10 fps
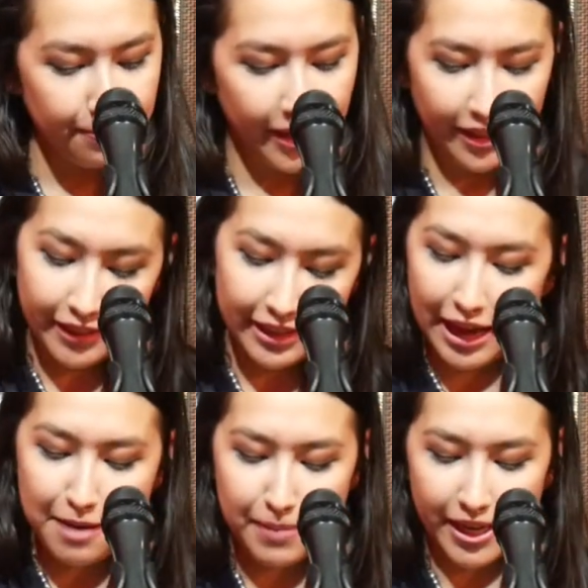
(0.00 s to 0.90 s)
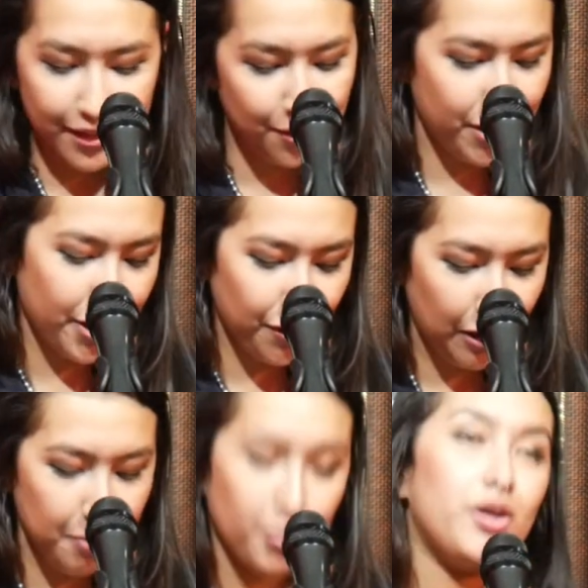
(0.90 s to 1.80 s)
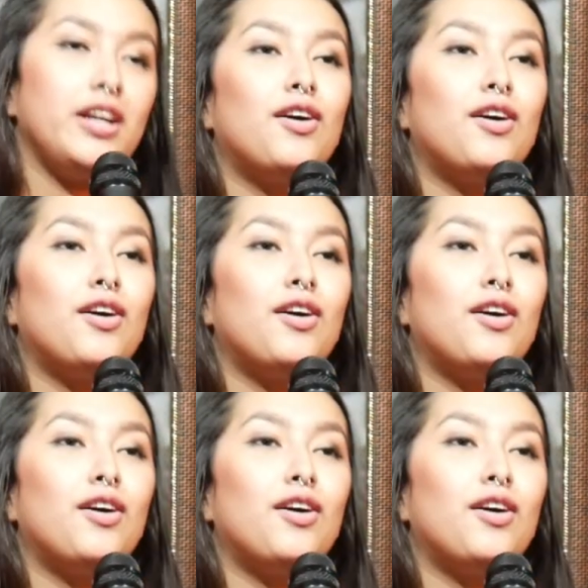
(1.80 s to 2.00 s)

then I made it on an early morning